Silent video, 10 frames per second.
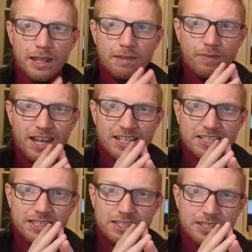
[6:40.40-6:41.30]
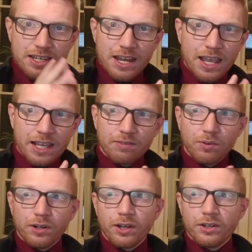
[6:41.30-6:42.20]
If X is negative
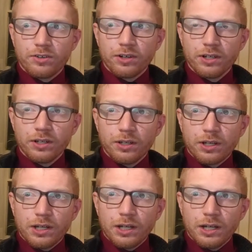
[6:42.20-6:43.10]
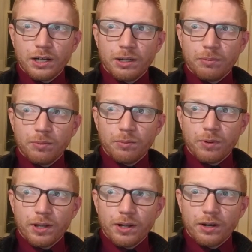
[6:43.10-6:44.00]
100,
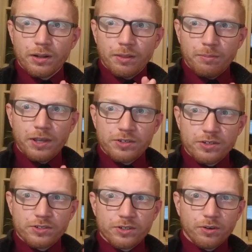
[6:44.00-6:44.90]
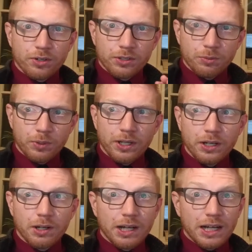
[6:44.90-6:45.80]
where the Patriots are going to
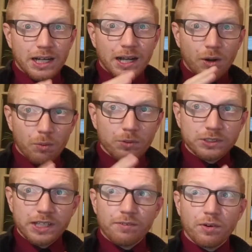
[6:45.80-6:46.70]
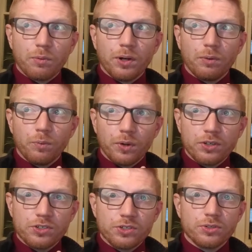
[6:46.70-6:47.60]
win, almost everyone
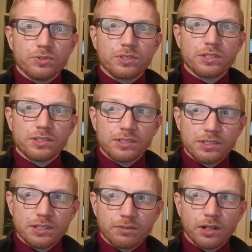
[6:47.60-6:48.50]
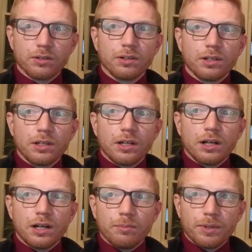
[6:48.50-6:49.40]
would choose 0,
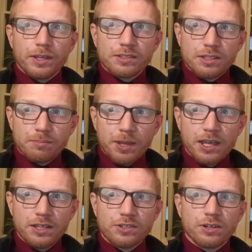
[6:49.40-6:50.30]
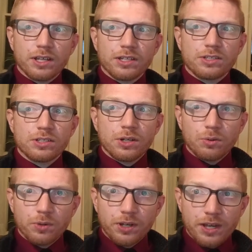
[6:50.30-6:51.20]
because the Patriots
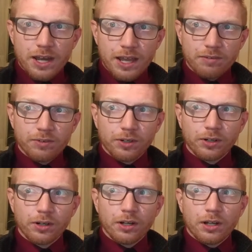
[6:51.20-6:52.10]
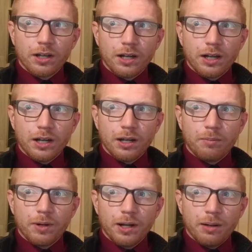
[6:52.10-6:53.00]
would never
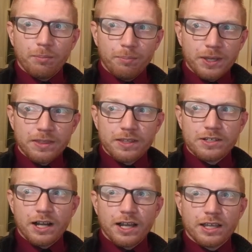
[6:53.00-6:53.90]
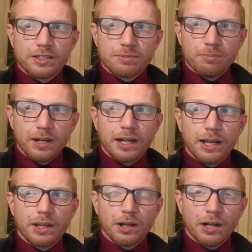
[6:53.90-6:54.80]
beat the Giants
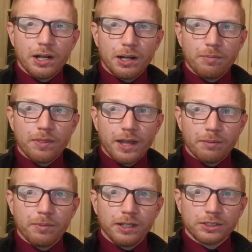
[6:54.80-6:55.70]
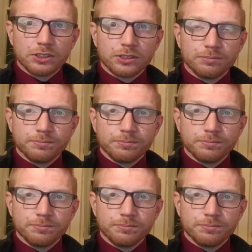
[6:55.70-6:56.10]
by that much.